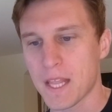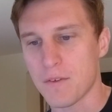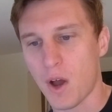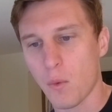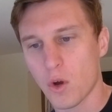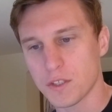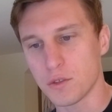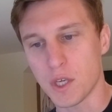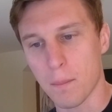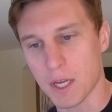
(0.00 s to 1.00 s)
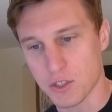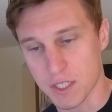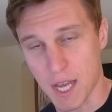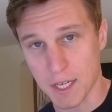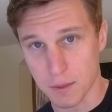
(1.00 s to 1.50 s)
if I want to get my
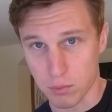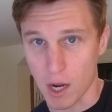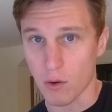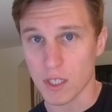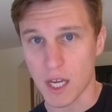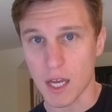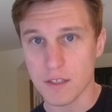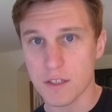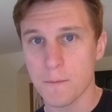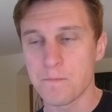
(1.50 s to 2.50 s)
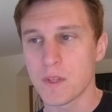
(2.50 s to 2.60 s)
transaction prioritized,